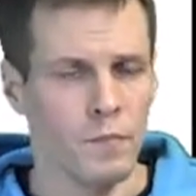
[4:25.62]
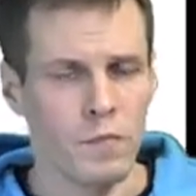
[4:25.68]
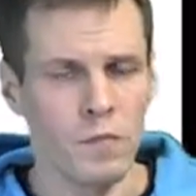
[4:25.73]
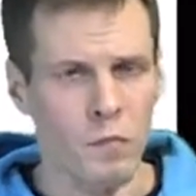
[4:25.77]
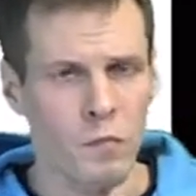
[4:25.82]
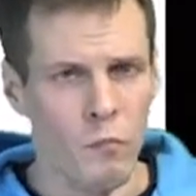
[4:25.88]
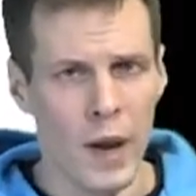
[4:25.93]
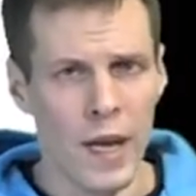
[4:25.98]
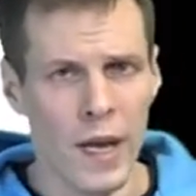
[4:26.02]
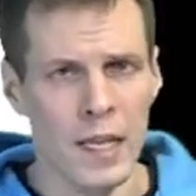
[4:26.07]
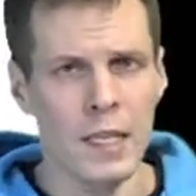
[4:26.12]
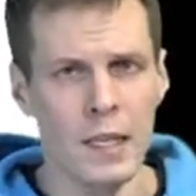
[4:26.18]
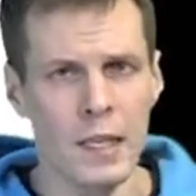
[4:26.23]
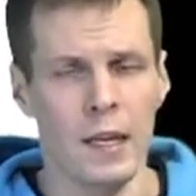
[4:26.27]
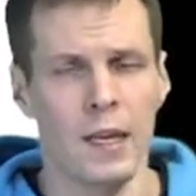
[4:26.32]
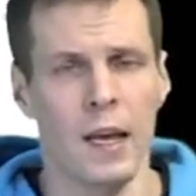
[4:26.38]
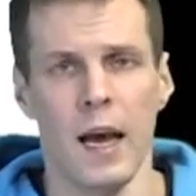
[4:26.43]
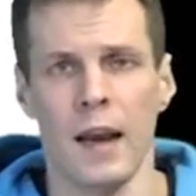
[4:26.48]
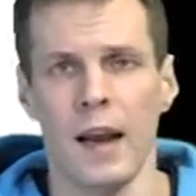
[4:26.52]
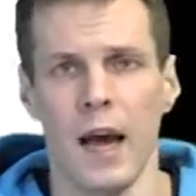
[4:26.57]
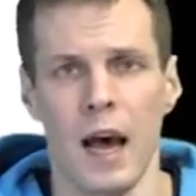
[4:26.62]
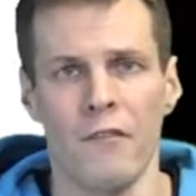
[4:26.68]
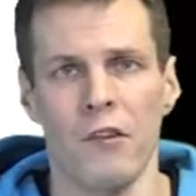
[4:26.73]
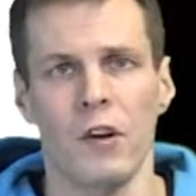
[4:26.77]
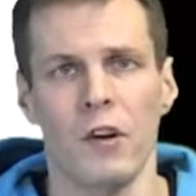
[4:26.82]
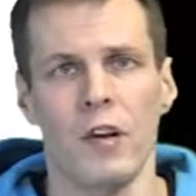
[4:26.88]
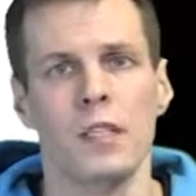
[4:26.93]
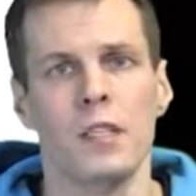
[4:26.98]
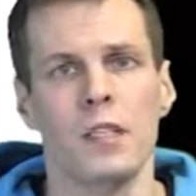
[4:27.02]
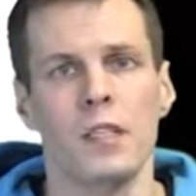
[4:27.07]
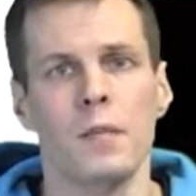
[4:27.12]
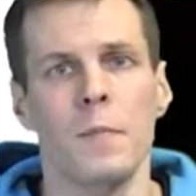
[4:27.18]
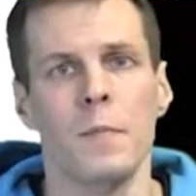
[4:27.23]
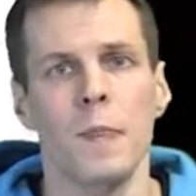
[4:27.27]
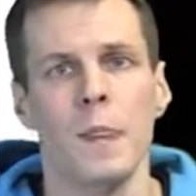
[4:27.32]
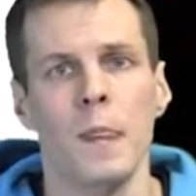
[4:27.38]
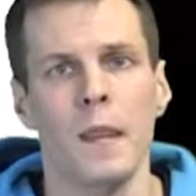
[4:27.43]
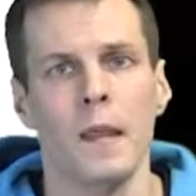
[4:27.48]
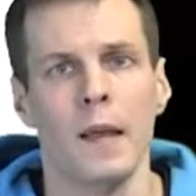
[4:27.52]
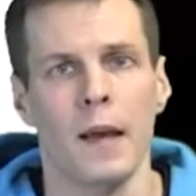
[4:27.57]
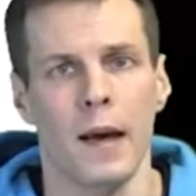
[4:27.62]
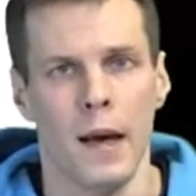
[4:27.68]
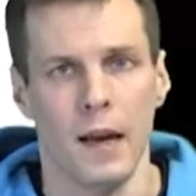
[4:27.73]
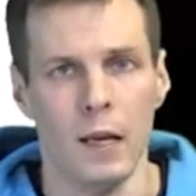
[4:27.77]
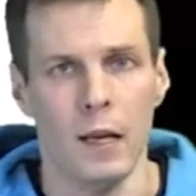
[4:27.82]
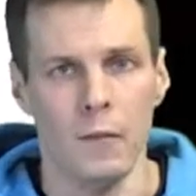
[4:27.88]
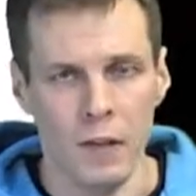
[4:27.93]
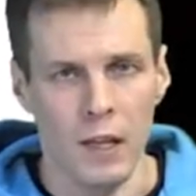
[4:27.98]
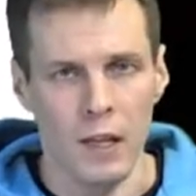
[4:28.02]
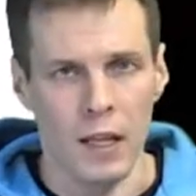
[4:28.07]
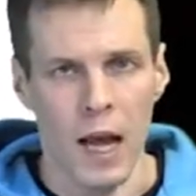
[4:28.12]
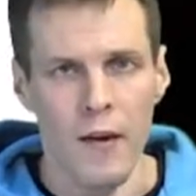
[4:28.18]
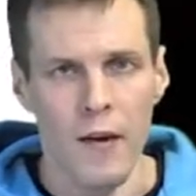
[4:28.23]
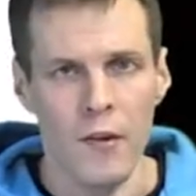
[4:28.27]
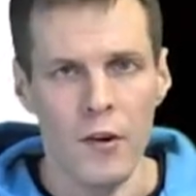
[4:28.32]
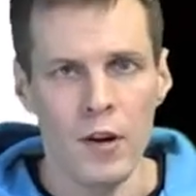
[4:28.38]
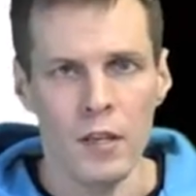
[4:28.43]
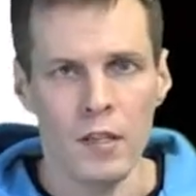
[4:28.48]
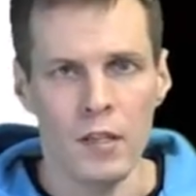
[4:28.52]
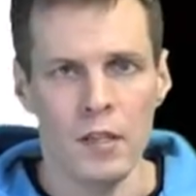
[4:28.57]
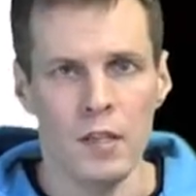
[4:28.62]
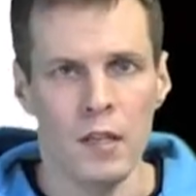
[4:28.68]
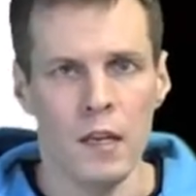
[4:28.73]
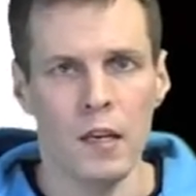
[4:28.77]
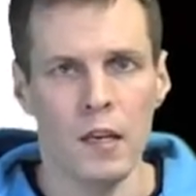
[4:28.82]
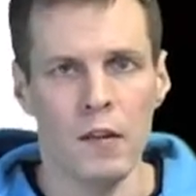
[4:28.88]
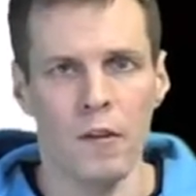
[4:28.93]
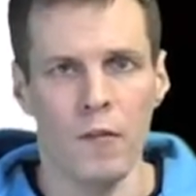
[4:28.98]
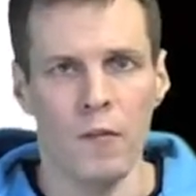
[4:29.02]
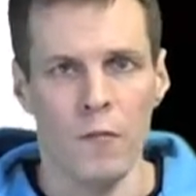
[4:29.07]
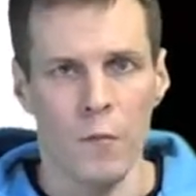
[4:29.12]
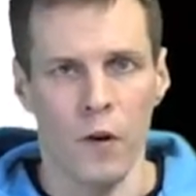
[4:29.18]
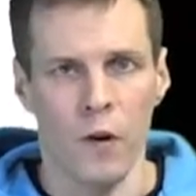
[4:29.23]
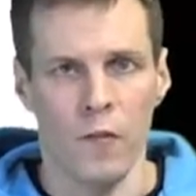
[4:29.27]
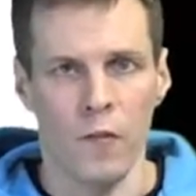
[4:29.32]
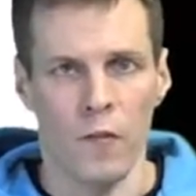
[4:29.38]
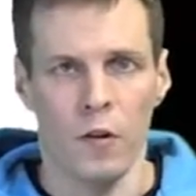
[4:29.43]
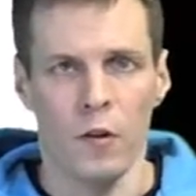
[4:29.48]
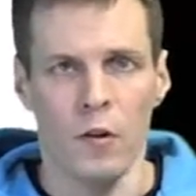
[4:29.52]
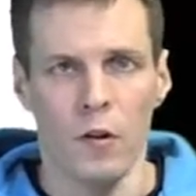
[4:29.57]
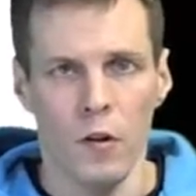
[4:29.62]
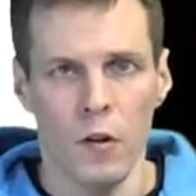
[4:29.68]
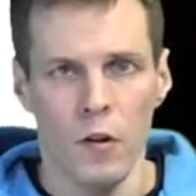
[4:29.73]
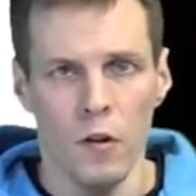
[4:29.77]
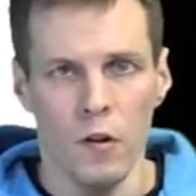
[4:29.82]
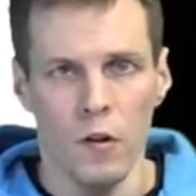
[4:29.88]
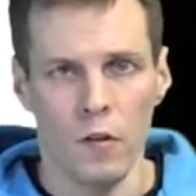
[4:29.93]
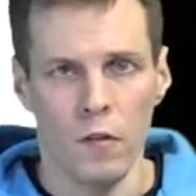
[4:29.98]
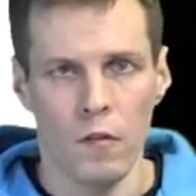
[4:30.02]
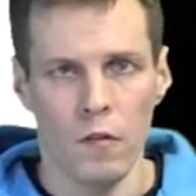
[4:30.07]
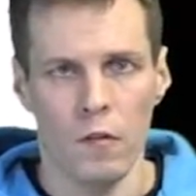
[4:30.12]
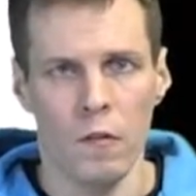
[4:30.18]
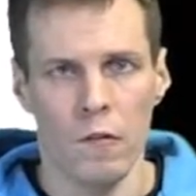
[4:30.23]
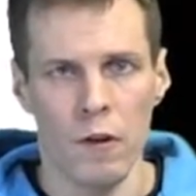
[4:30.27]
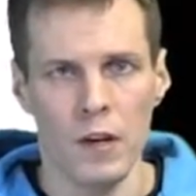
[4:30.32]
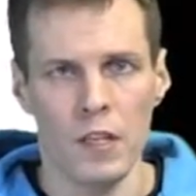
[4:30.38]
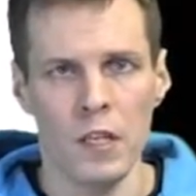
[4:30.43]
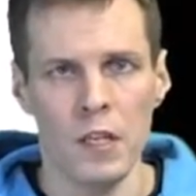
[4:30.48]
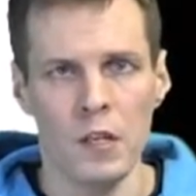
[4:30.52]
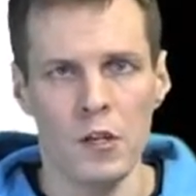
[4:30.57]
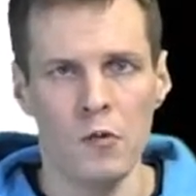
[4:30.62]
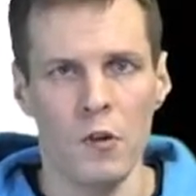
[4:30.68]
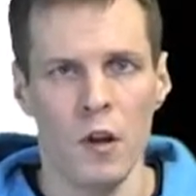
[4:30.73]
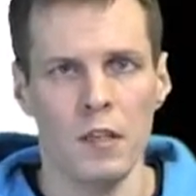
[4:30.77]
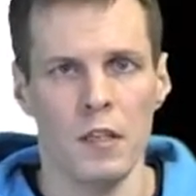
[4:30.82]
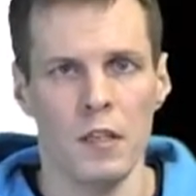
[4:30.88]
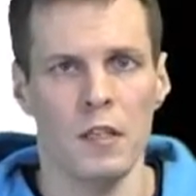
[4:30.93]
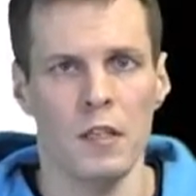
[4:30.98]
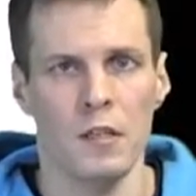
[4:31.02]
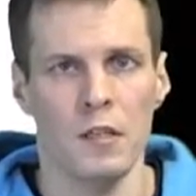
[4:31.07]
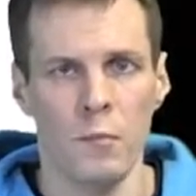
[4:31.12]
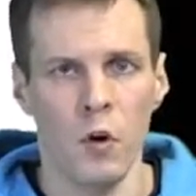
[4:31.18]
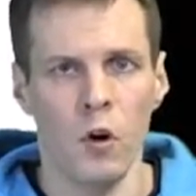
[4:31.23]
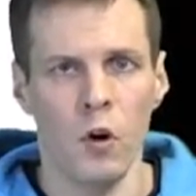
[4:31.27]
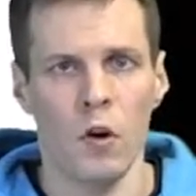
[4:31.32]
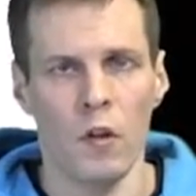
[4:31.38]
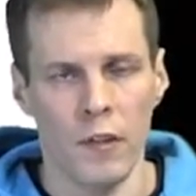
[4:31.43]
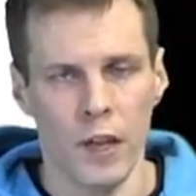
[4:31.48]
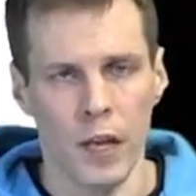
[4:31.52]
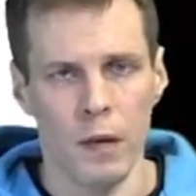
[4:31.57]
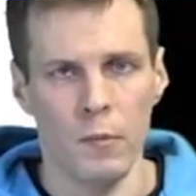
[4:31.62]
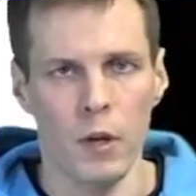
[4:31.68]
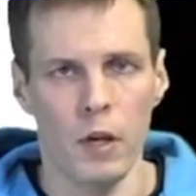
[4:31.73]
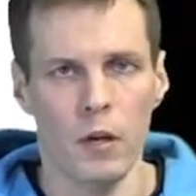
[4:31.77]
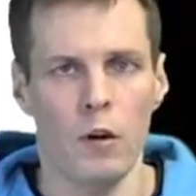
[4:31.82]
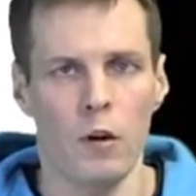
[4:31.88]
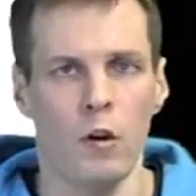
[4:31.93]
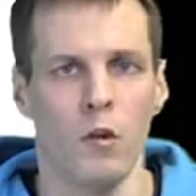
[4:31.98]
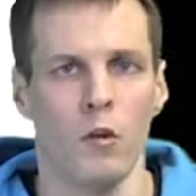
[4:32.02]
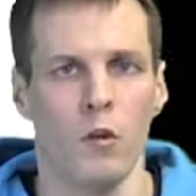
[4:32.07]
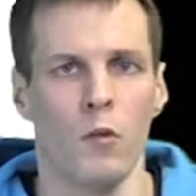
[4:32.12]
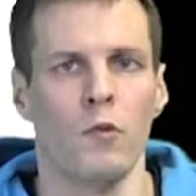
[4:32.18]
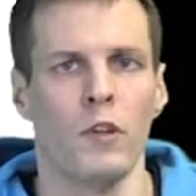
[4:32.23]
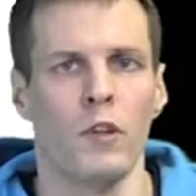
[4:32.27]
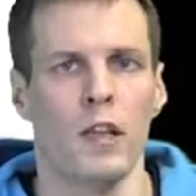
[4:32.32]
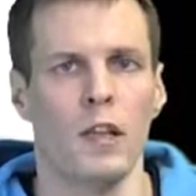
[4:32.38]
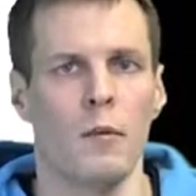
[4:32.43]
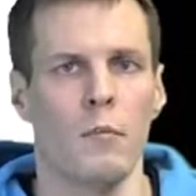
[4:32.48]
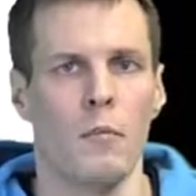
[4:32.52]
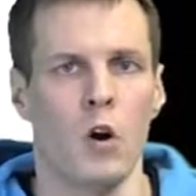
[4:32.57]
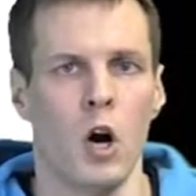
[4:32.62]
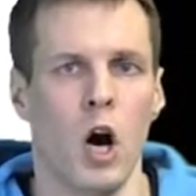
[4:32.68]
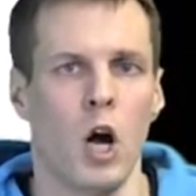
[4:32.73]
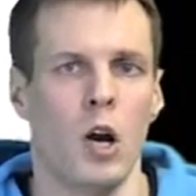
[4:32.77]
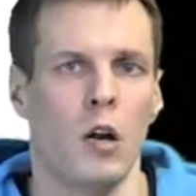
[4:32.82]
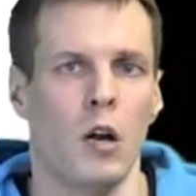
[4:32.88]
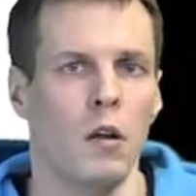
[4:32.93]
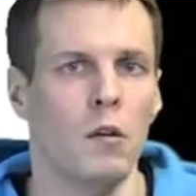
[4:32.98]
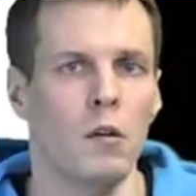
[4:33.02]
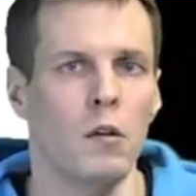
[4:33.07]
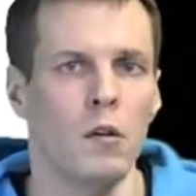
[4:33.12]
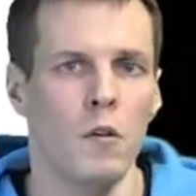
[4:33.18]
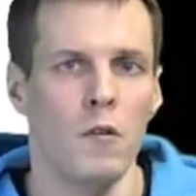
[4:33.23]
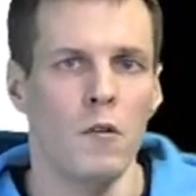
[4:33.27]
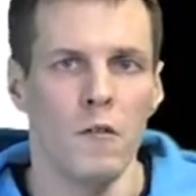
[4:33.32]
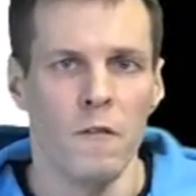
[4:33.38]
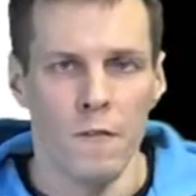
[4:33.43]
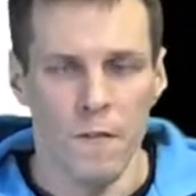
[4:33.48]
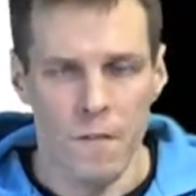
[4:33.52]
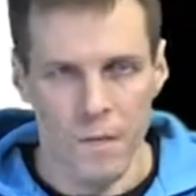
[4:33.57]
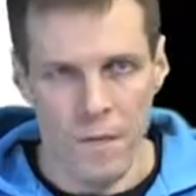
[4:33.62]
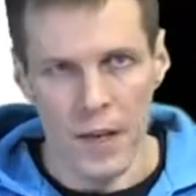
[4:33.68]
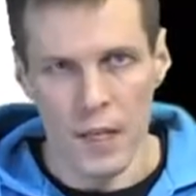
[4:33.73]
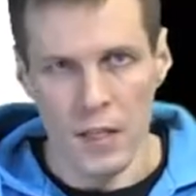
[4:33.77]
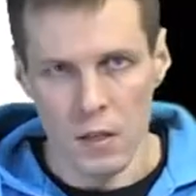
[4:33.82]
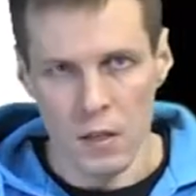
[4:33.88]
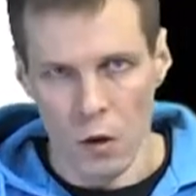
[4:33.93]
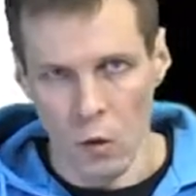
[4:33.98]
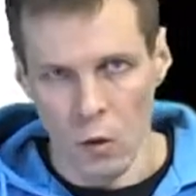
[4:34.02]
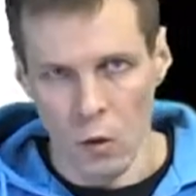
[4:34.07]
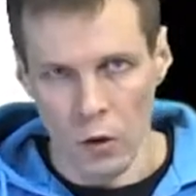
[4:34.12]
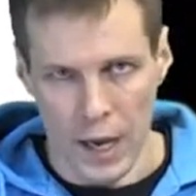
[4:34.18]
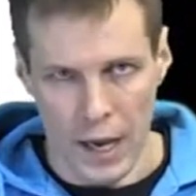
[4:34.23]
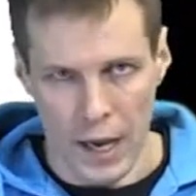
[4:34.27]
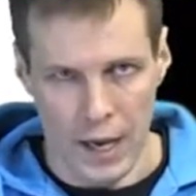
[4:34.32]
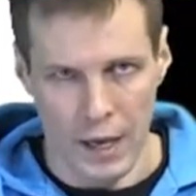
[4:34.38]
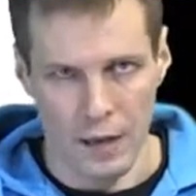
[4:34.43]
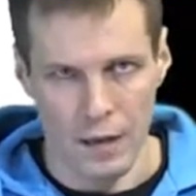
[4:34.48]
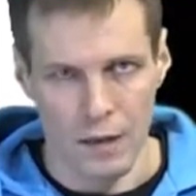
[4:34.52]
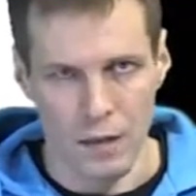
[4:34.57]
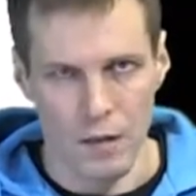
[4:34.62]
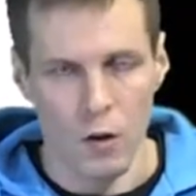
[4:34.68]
basically an average. And if the average degree of residuals is small, then we conclude that the model fits okay.